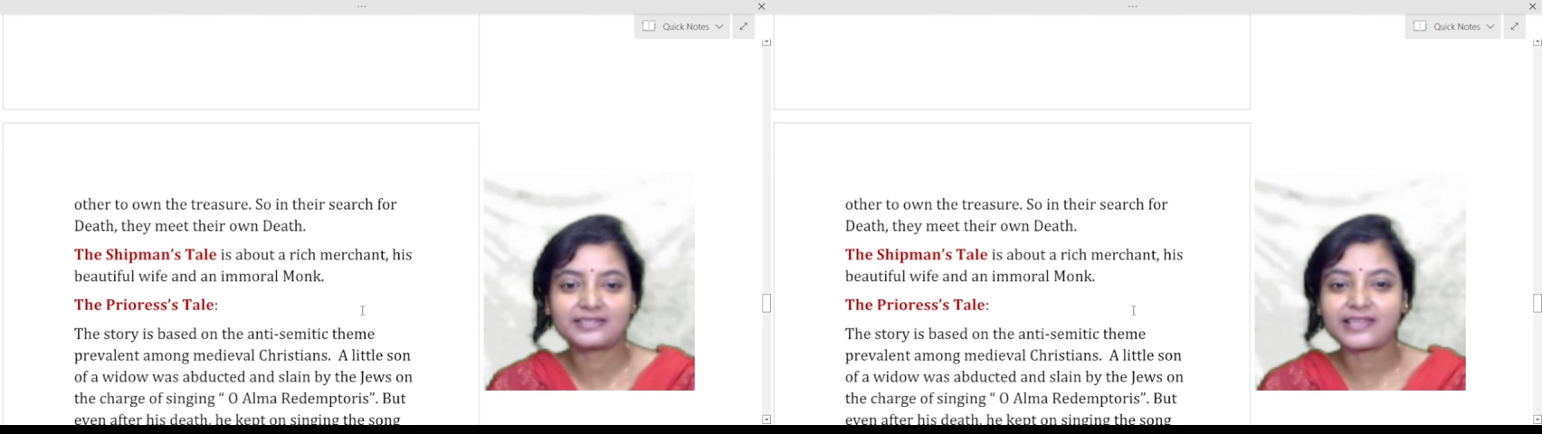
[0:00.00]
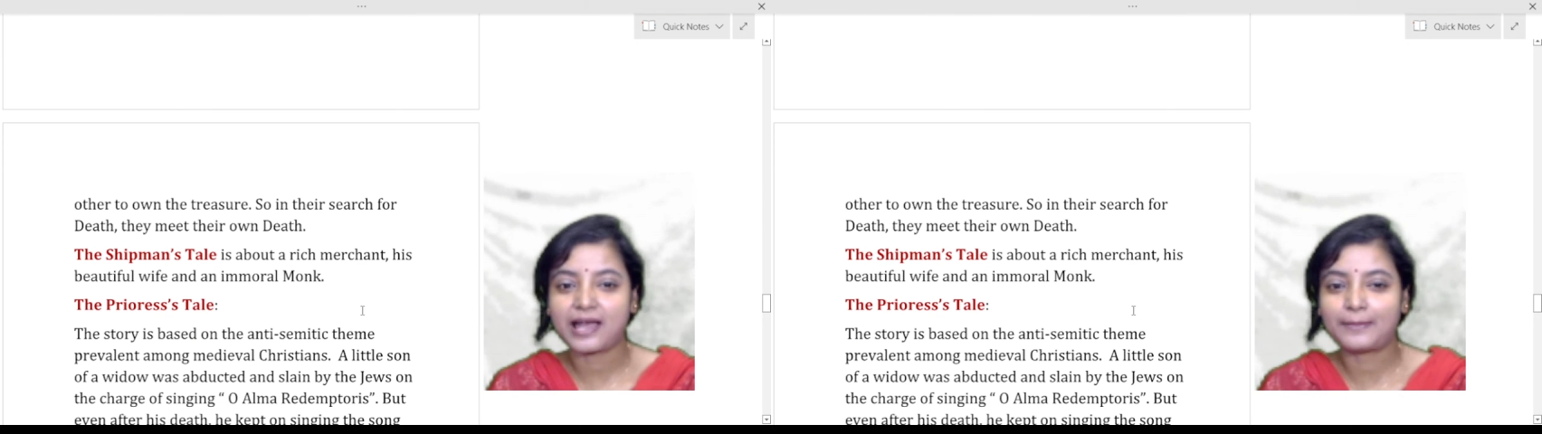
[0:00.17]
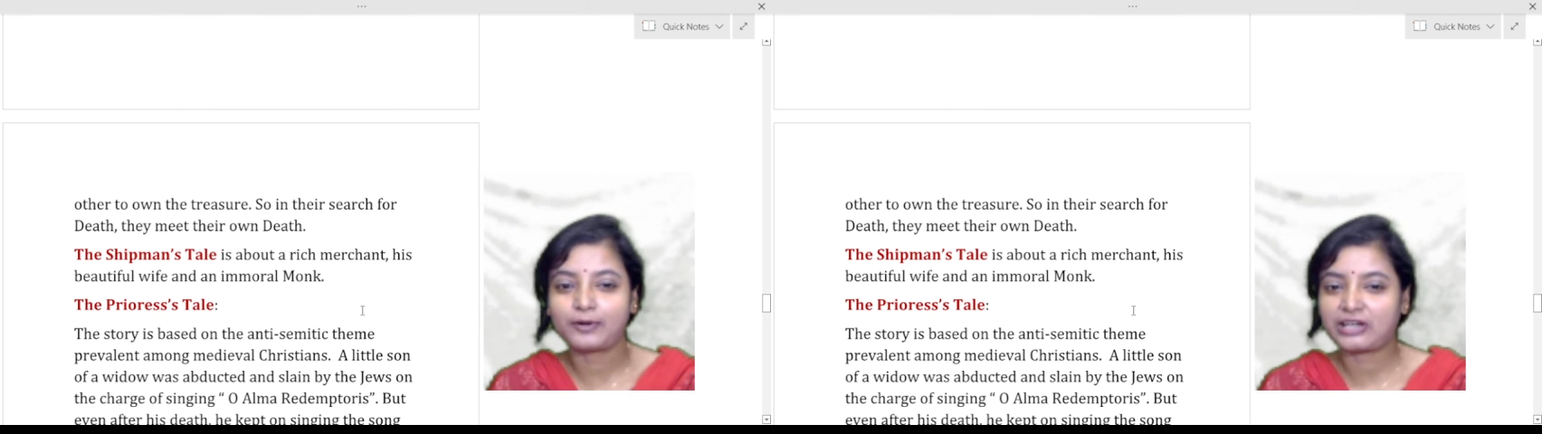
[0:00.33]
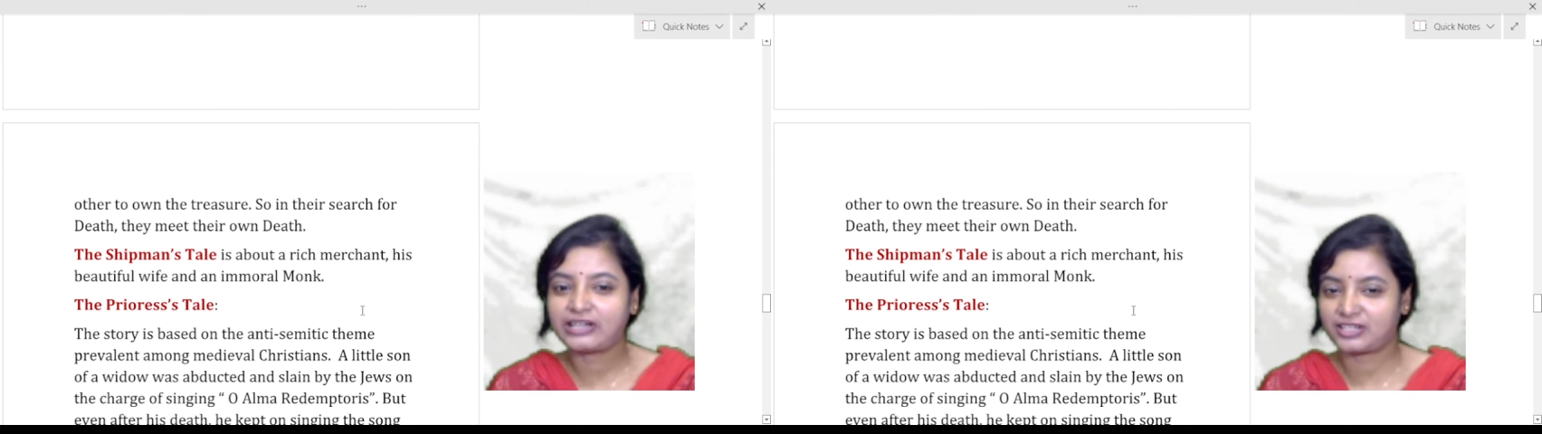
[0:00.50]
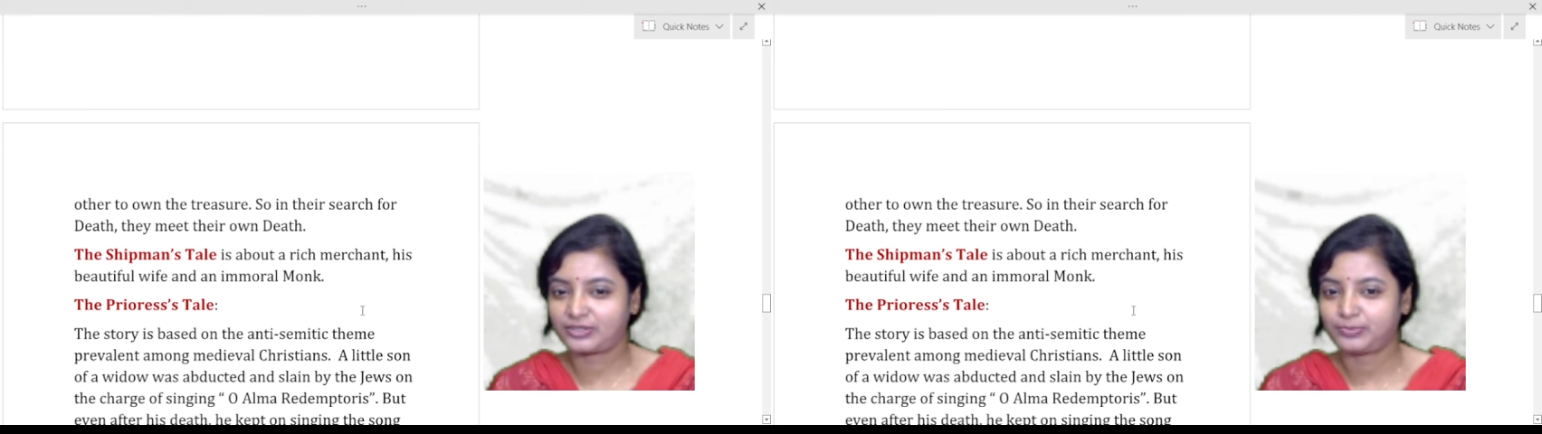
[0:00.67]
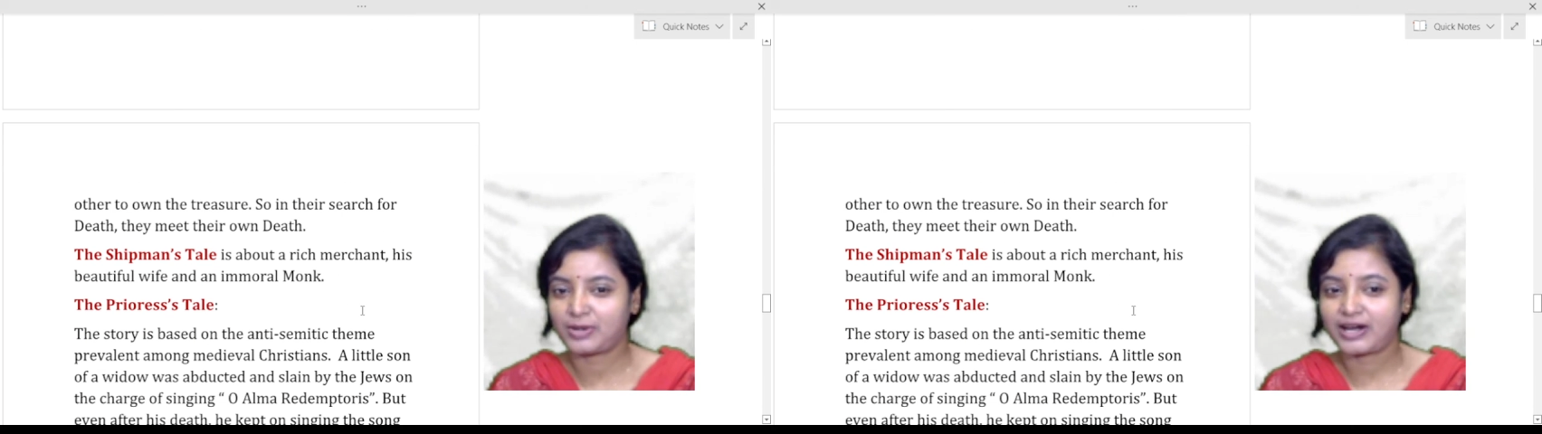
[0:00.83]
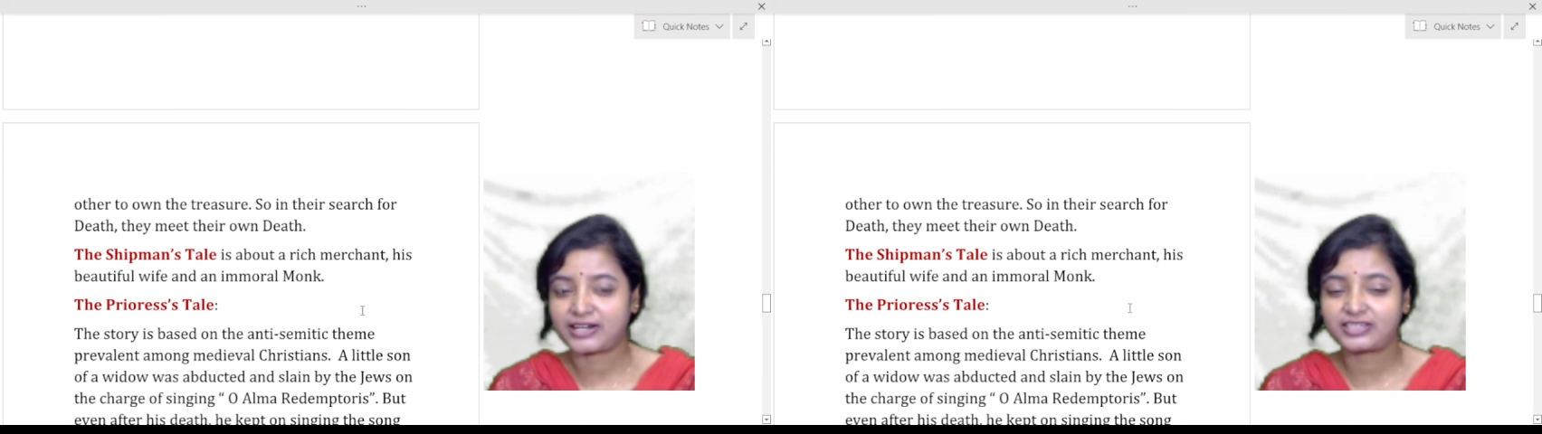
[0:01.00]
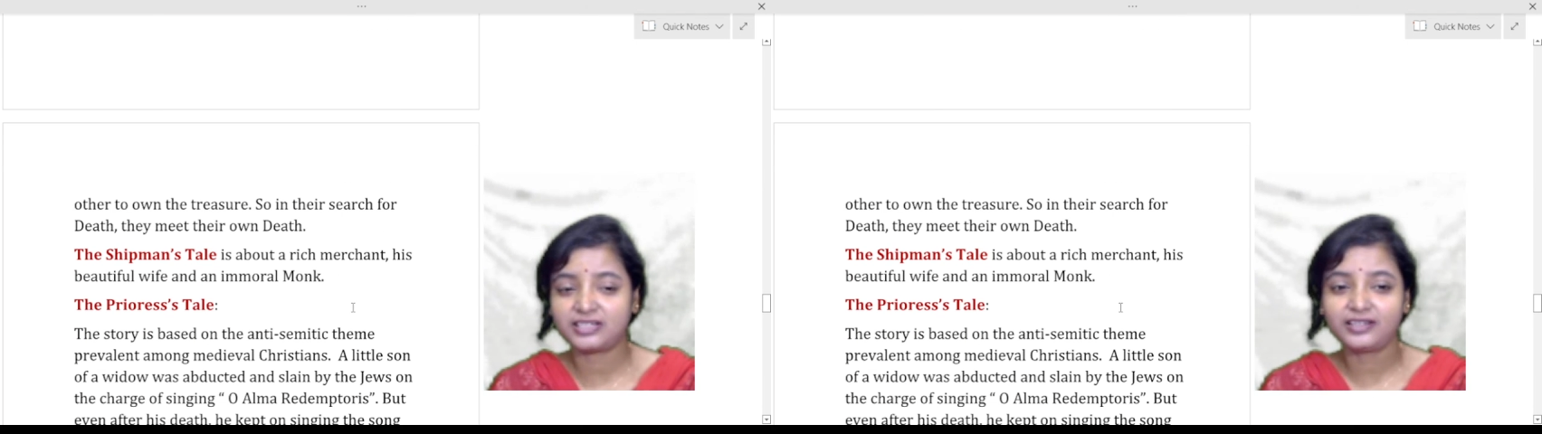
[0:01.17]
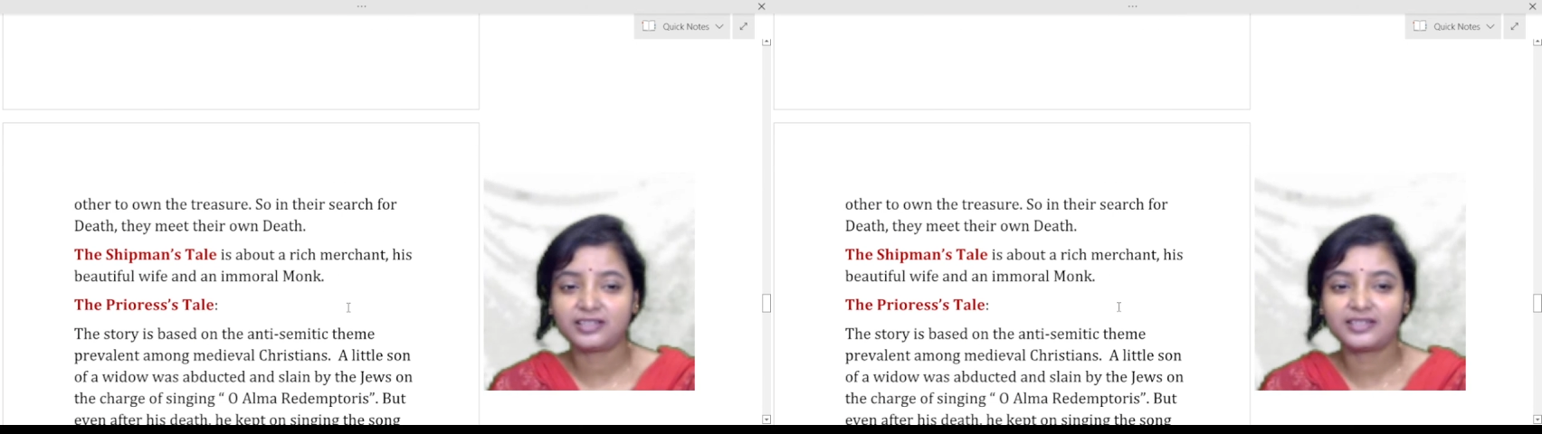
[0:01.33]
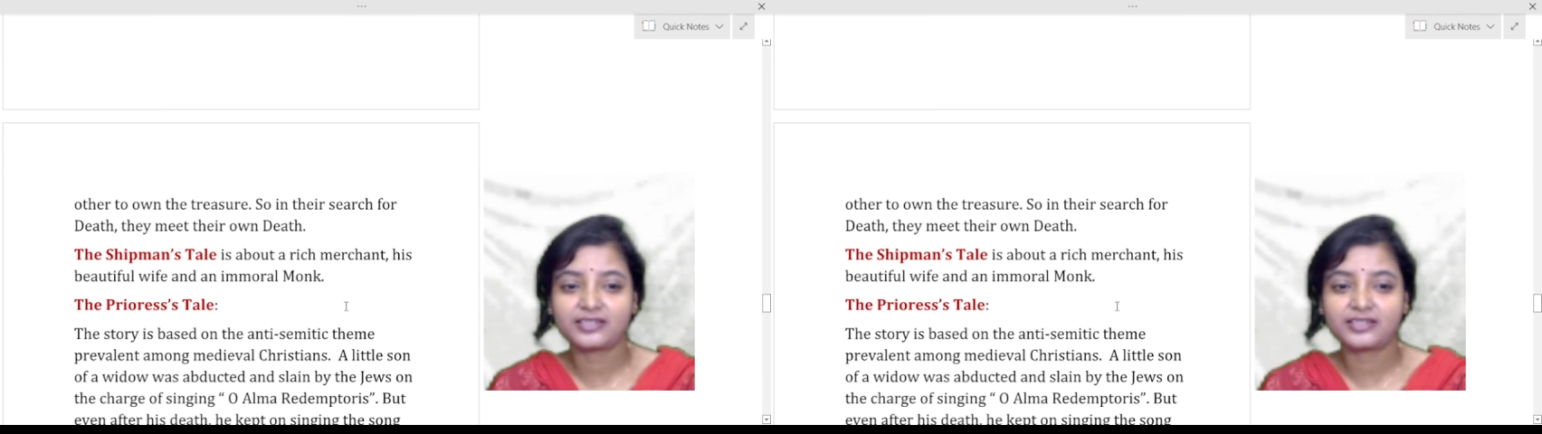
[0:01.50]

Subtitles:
is about a rich merchant,